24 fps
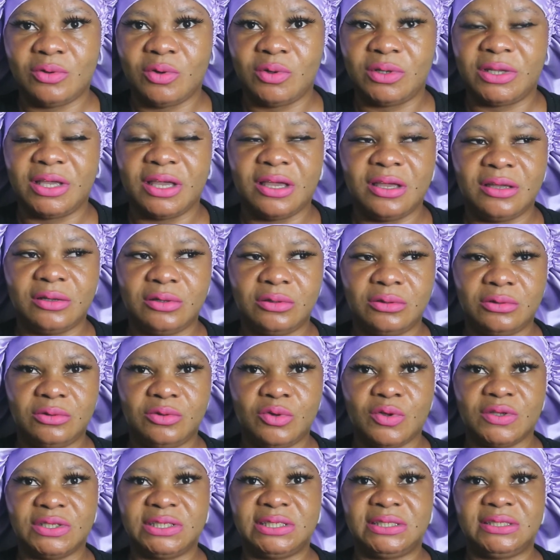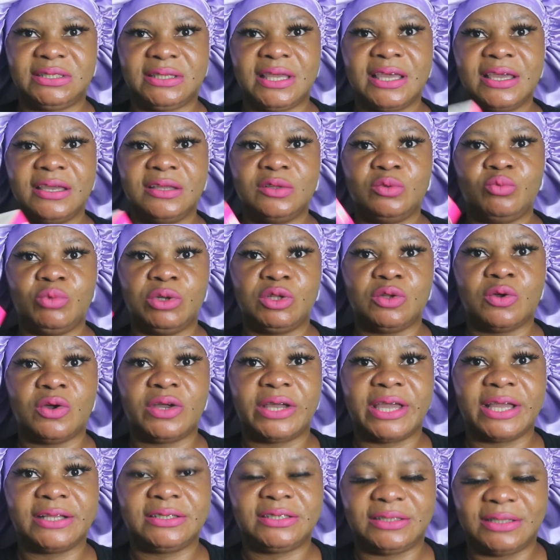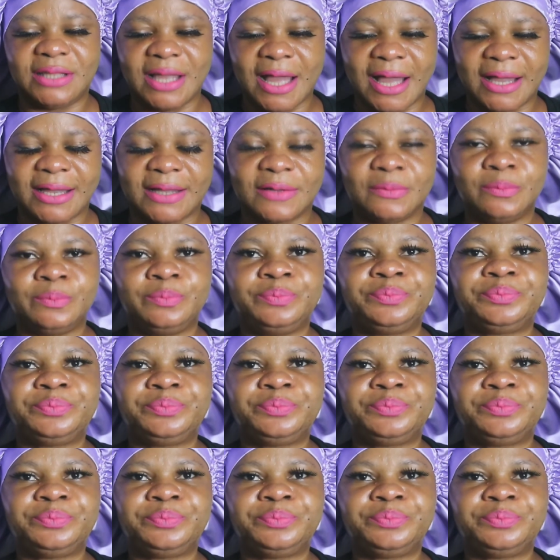Okay, your skin will not get dark.